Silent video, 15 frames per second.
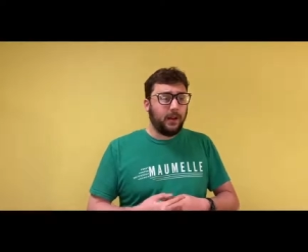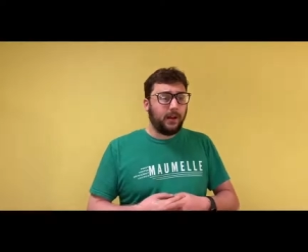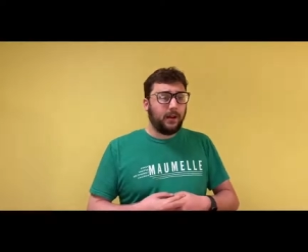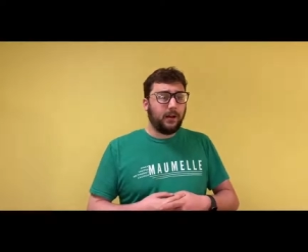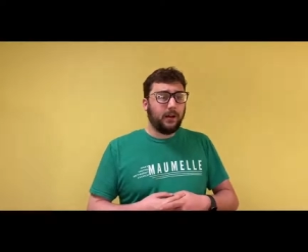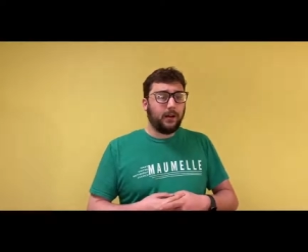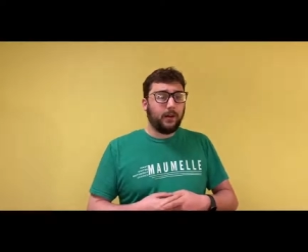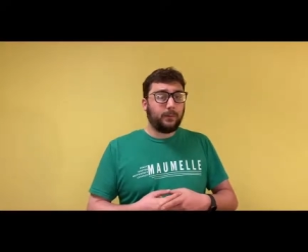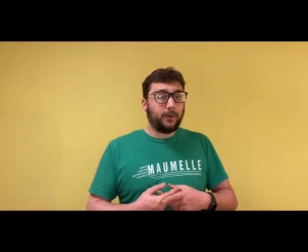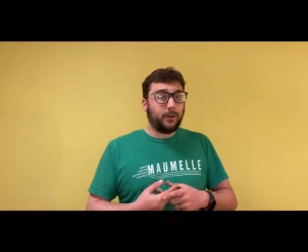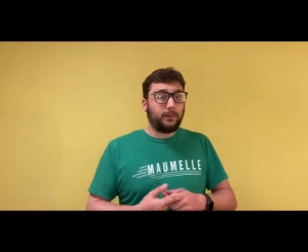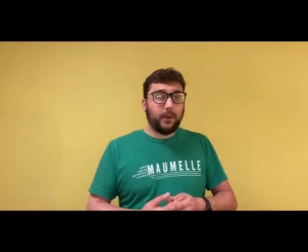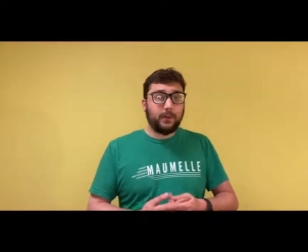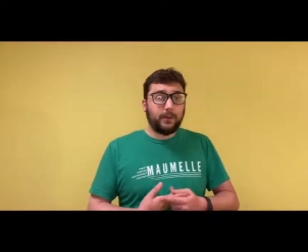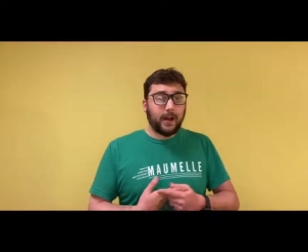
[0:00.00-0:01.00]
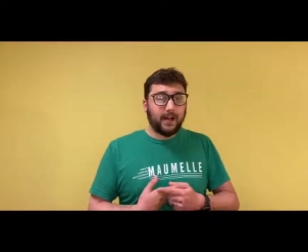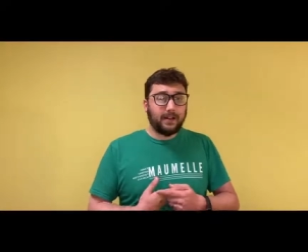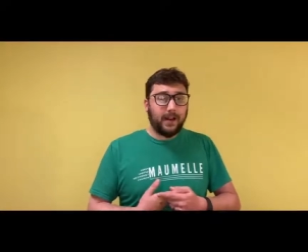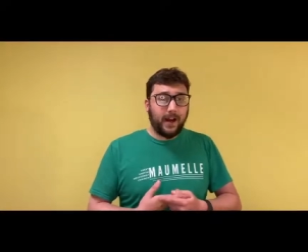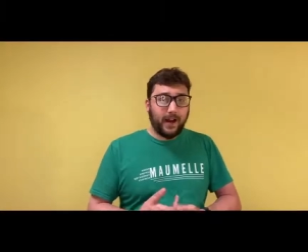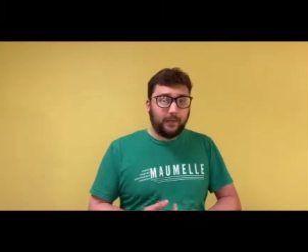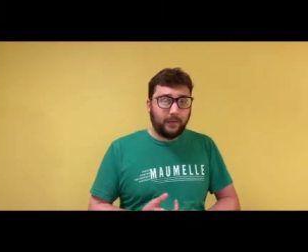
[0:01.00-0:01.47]
Um, your mother had
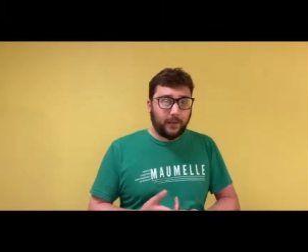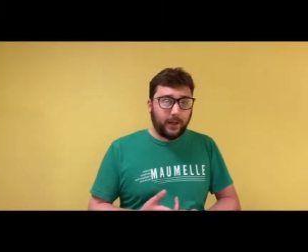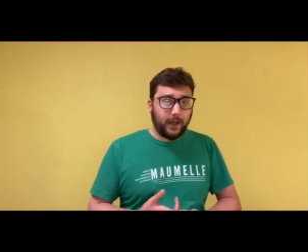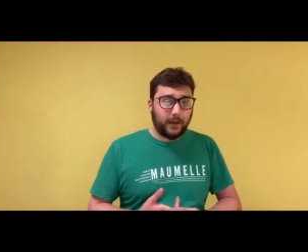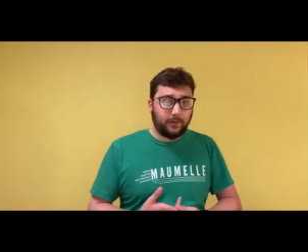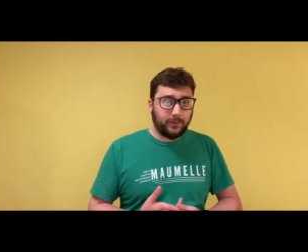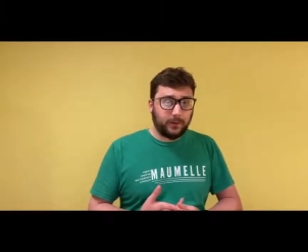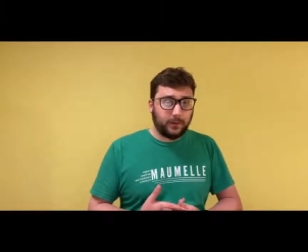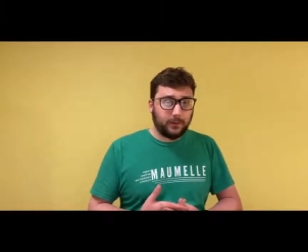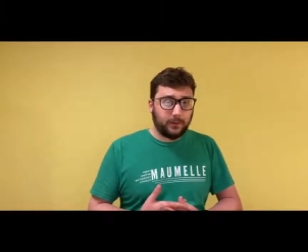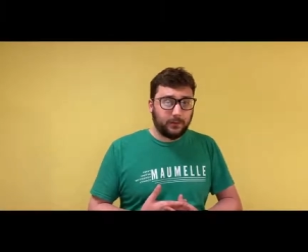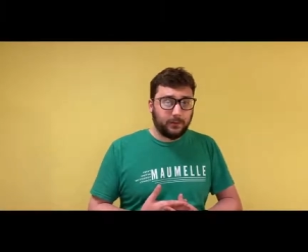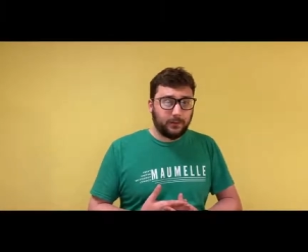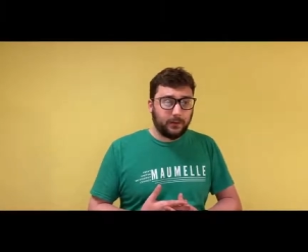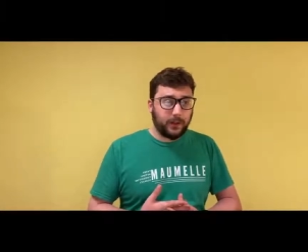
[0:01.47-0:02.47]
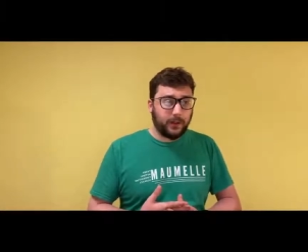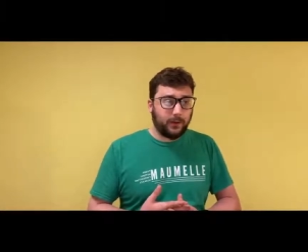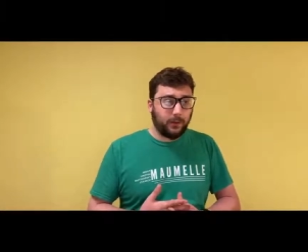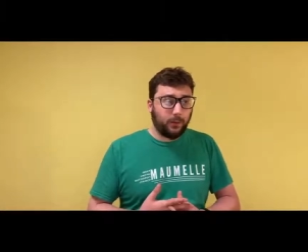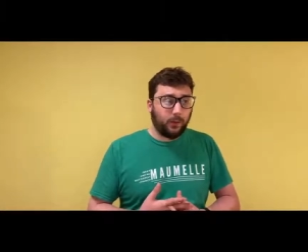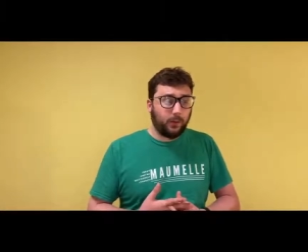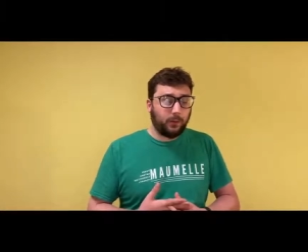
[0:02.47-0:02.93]
to advocate for you in
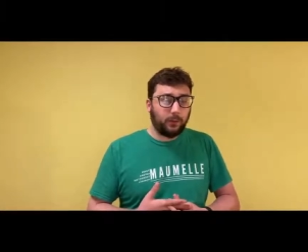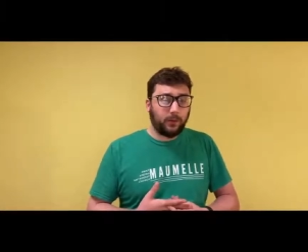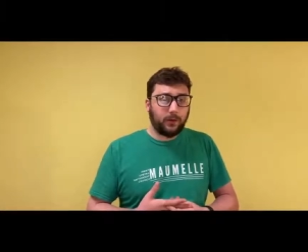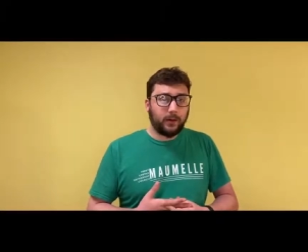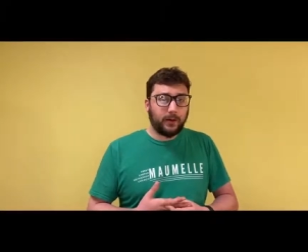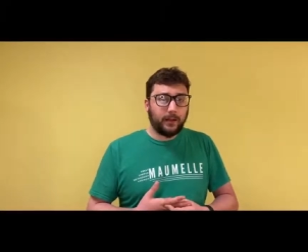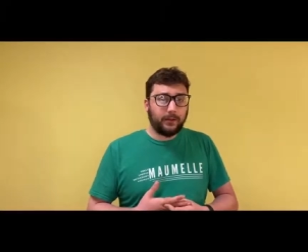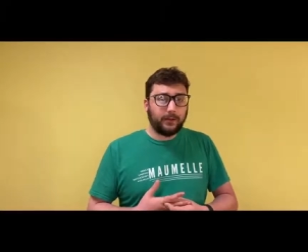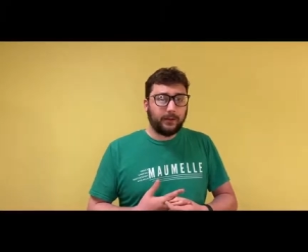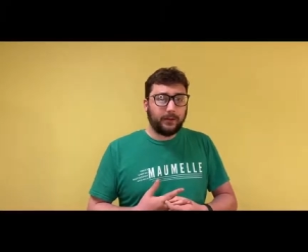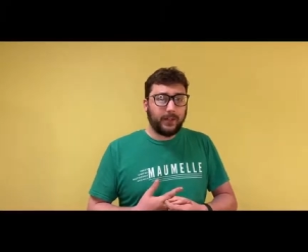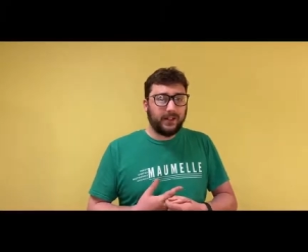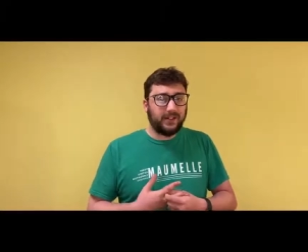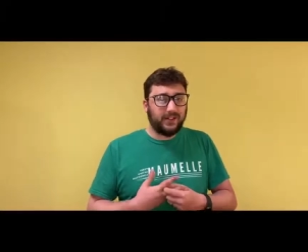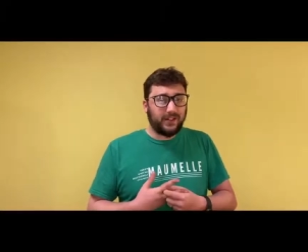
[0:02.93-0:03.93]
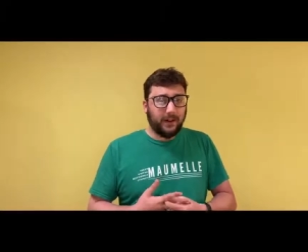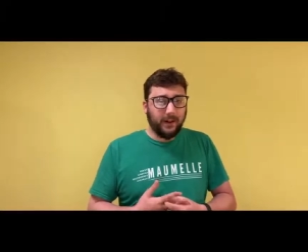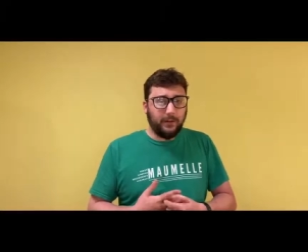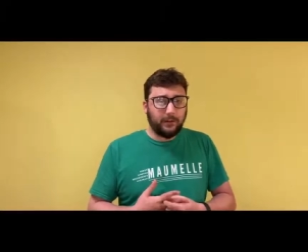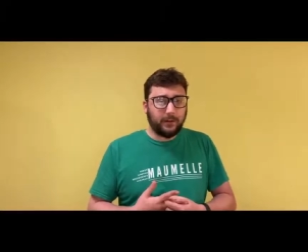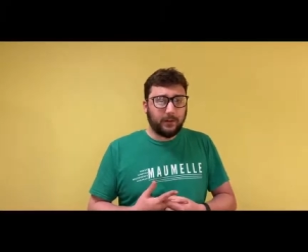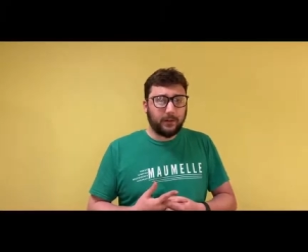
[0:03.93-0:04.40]
a world where it's it's
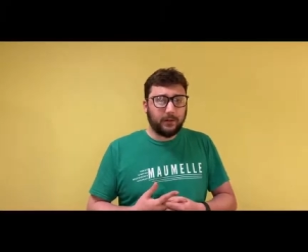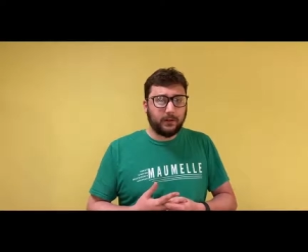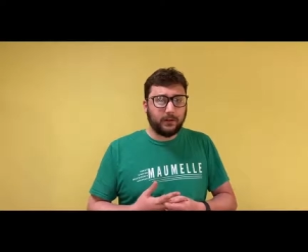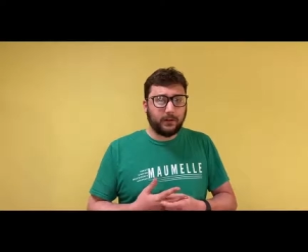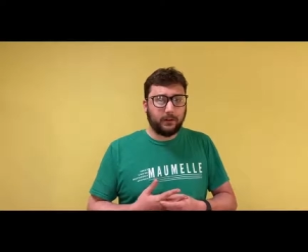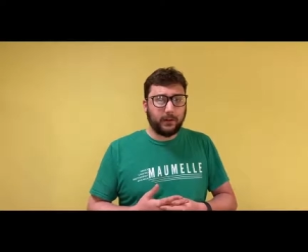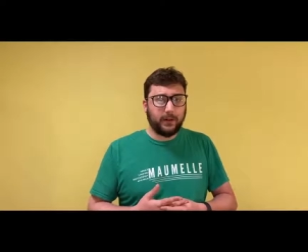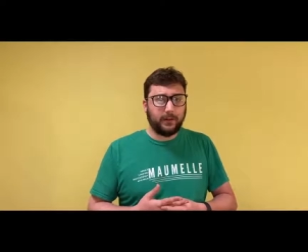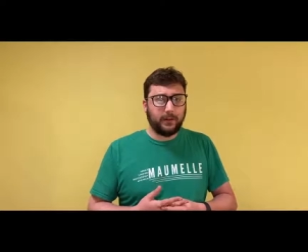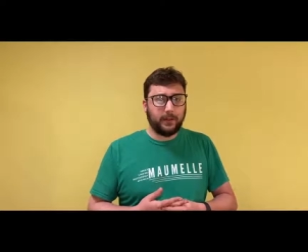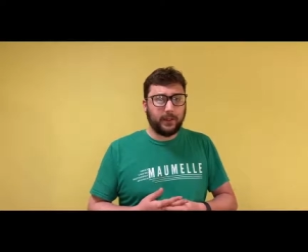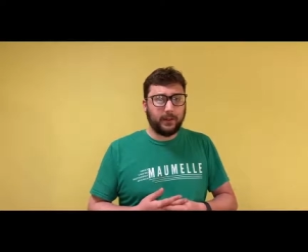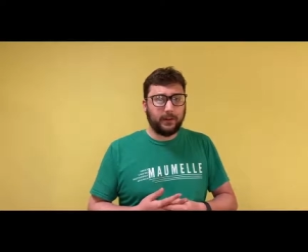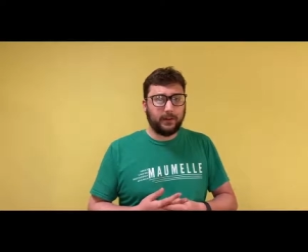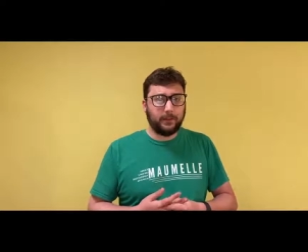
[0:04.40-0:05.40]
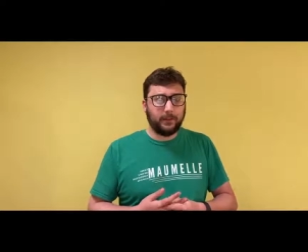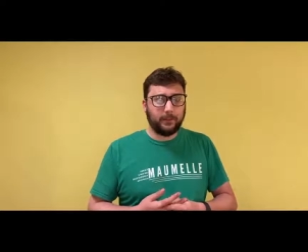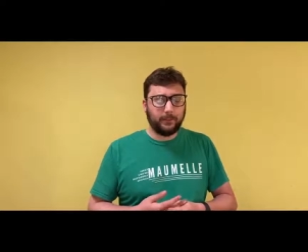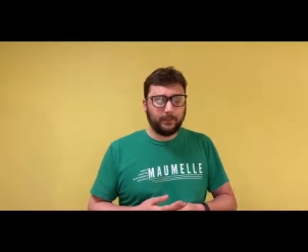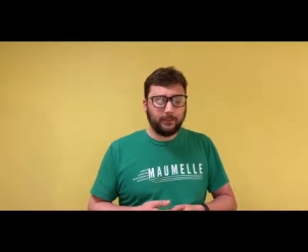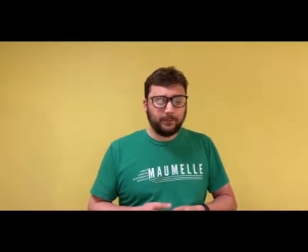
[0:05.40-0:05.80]
tough to, to raise kids.